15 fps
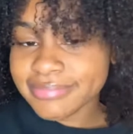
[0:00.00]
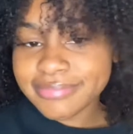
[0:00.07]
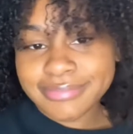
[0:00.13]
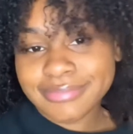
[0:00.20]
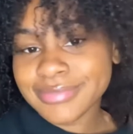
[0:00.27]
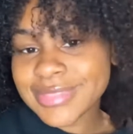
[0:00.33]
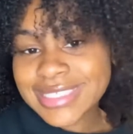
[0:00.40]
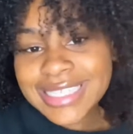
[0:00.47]

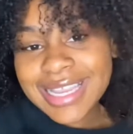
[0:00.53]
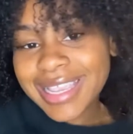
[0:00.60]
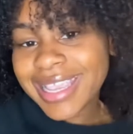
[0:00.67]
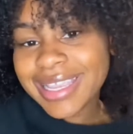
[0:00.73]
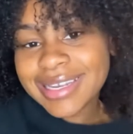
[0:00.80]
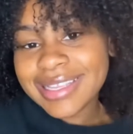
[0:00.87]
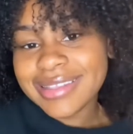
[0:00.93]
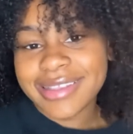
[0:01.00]
it's not getting
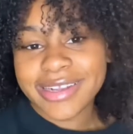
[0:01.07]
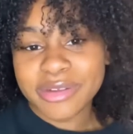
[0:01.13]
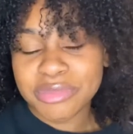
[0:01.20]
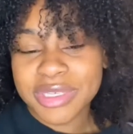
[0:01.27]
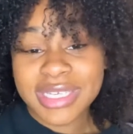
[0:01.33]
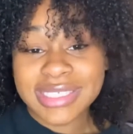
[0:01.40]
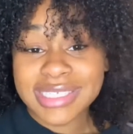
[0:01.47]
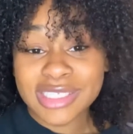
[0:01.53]
in there because
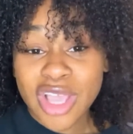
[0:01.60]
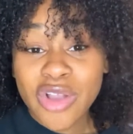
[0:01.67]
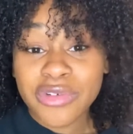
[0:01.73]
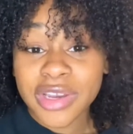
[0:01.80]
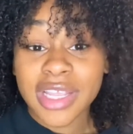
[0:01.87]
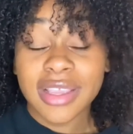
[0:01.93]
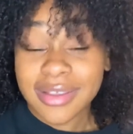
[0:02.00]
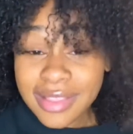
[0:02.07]
it's already
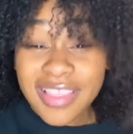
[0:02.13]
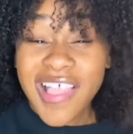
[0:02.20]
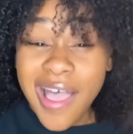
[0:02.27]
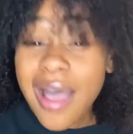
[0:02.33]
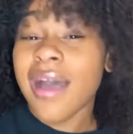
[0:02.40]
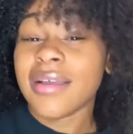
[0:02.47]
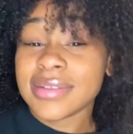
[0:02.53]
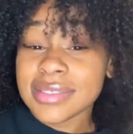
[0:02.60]

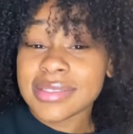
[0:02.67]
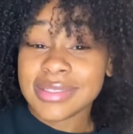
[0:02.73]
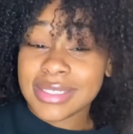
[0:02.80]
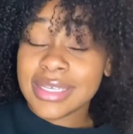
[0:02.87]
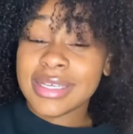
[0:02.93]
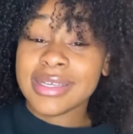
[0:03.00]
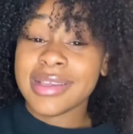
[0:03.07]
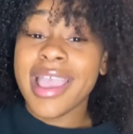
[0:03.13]
clogged
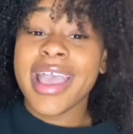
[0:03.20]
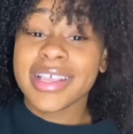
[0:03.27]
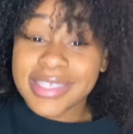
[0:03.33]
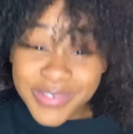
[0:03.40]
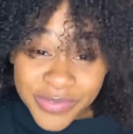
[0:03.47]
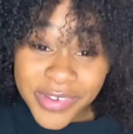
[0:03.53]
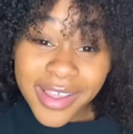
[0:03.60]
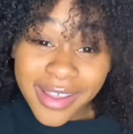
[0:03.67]
as
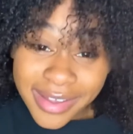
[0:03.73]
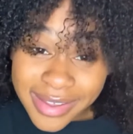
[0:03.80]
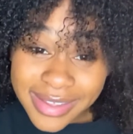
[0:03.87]
fuck.